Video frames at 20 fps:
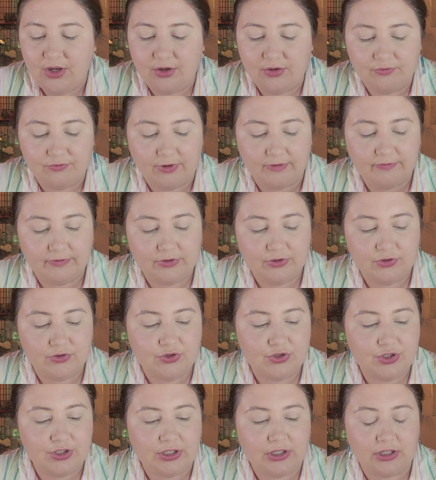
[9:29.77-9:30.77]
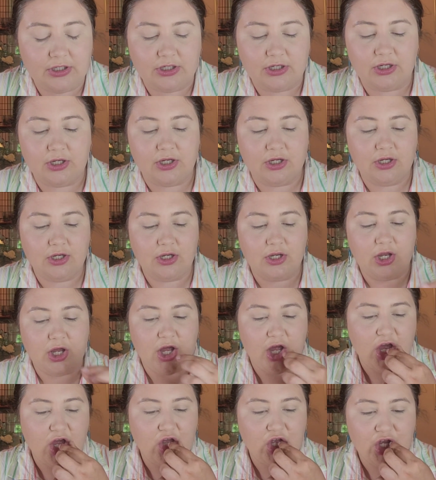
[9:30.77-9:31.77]
Revolution
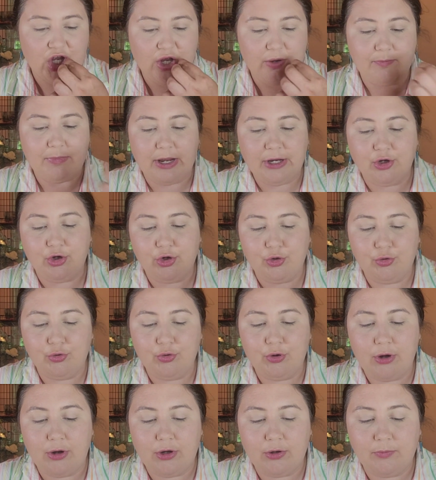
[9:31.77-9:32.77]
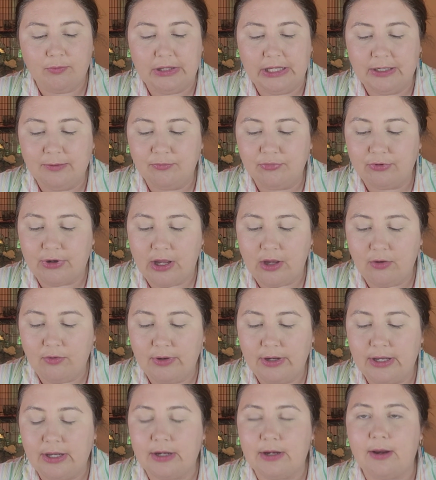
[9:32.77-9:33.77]
Micro Blade Brow
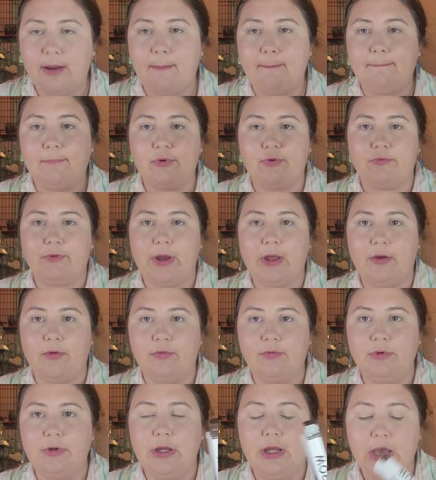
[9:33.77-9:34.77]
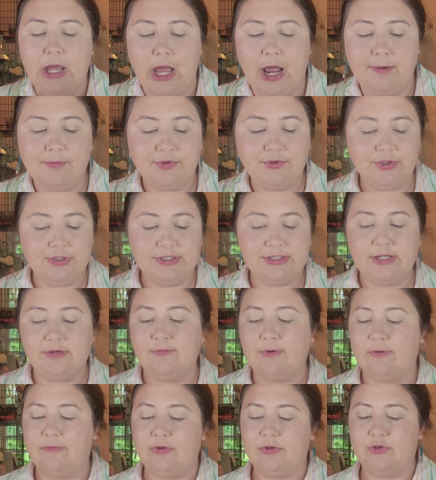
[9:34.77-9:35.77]
in Brown. I'm just going to say
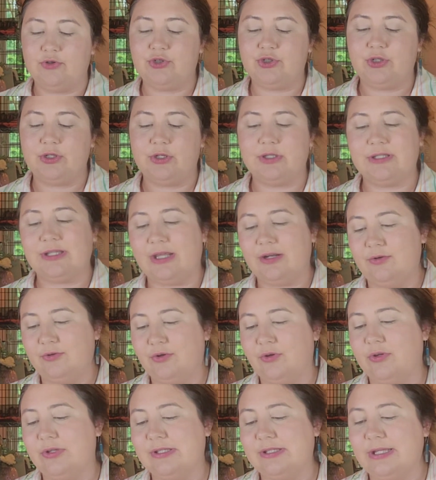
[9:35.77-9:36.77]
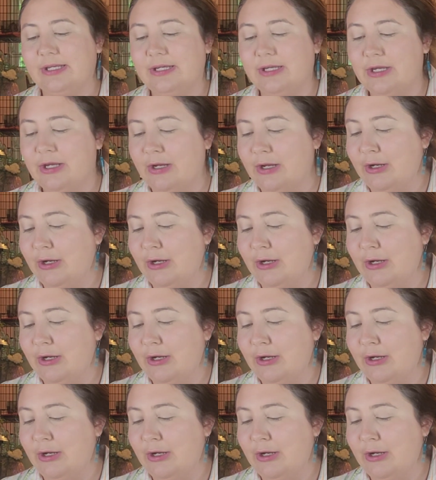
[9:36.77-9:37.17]
Revolution because I don't know, it's like